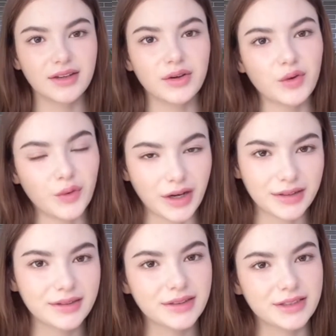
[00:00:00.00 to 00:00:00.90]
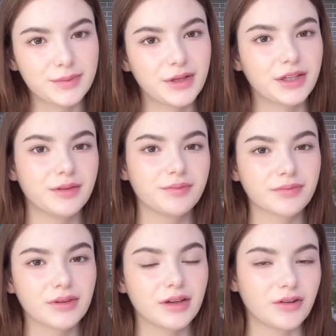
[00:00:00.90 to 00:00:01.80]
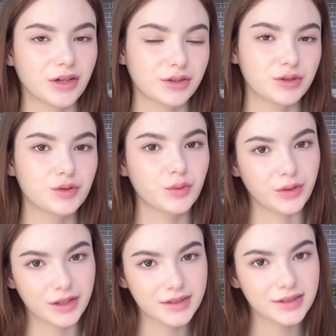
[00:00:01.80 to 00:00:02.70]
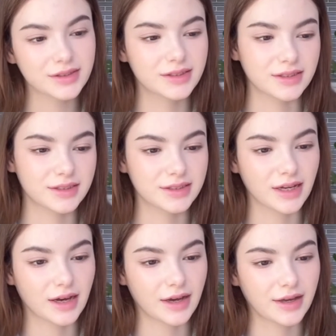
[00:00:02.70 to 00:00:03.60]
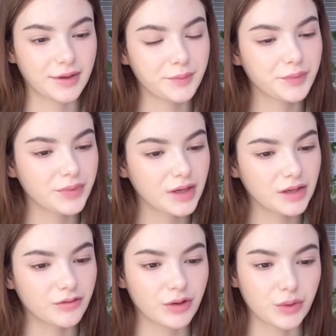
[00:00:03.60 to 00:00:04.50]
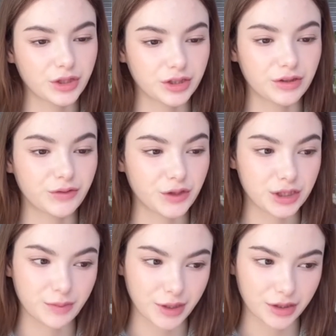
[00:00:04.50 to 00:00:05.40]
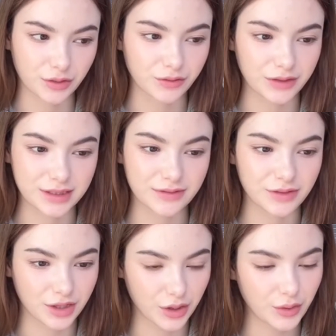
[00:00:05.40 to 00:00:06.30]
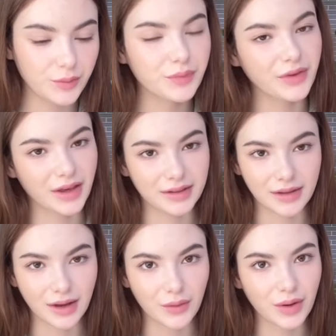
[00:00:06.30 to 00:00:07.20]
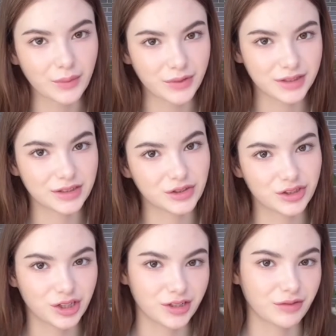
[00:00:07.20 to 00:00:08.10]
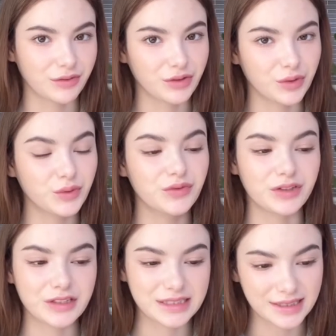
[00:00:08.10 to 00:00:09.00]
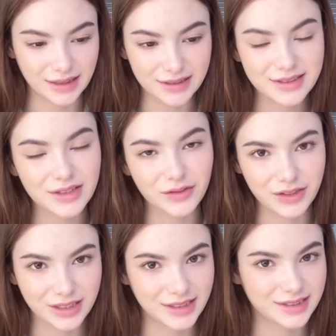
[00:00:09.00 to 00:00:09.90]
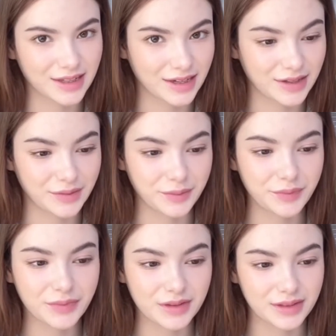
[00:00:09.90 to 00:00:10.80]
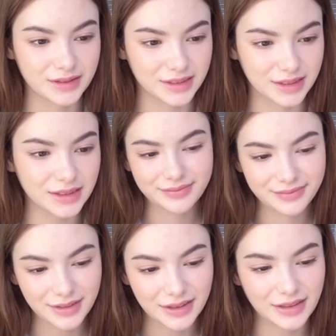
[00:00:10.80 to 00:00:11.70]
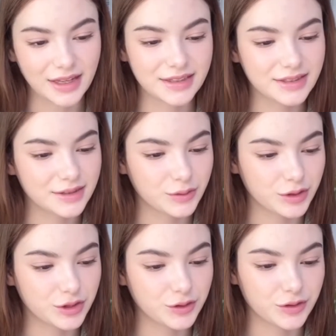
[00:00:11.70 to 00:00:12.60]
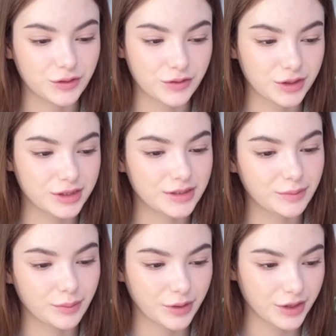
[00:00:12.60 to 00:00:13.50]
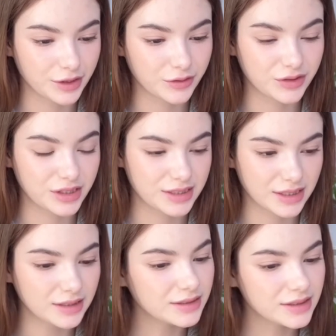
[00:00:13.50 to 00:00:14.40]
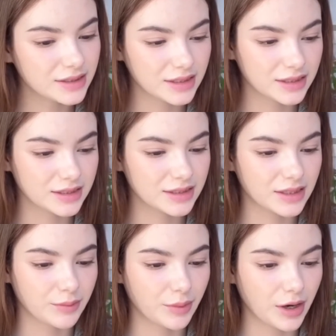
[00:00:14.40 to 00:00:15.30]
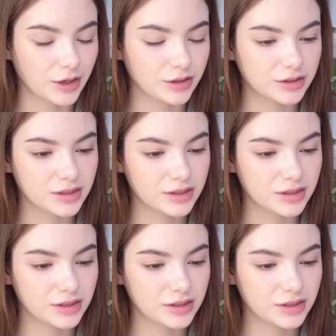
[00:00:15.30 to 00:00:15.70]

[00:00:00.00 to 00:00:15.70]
Well, it's been around 2 weeks since I recorded the first part of this video, and now I'm ready to share with you the results of the test I did. Let's switch to the first part of the results. It's about